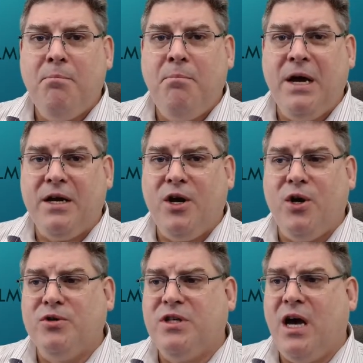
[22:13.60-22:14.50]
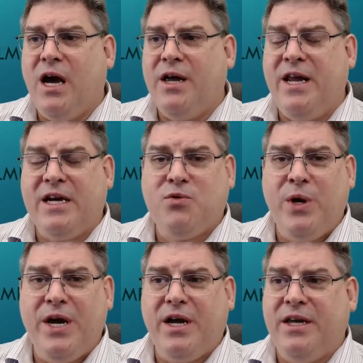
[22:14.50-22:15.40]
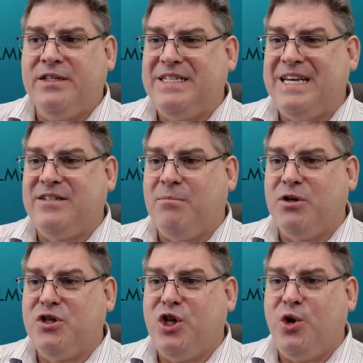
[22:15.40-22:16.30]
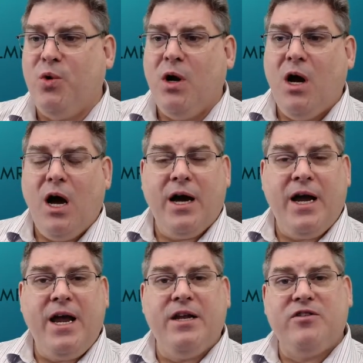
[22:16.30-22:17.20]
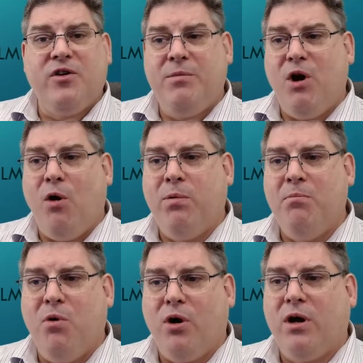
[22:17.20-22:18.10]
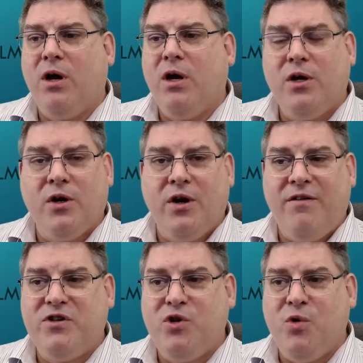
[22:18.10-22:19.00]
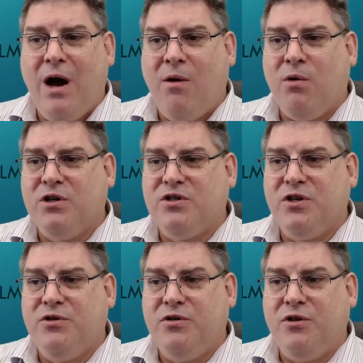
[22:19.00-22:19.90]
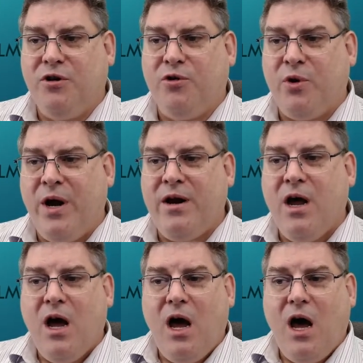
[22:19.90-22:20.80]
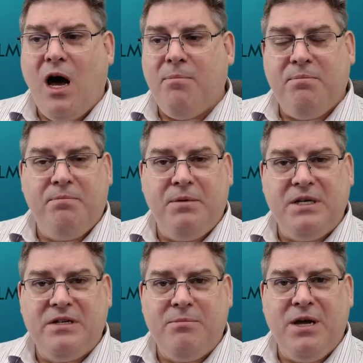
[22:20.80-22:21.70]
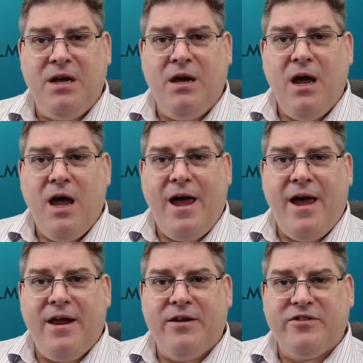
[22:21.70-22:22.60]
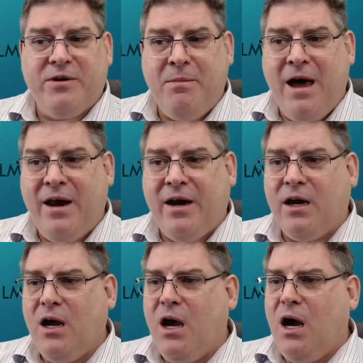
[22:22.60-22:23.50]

Big news. Next week is test number 2. Again, it's going to be open book. You're going to have 2 hours to create a PCB and a schematic.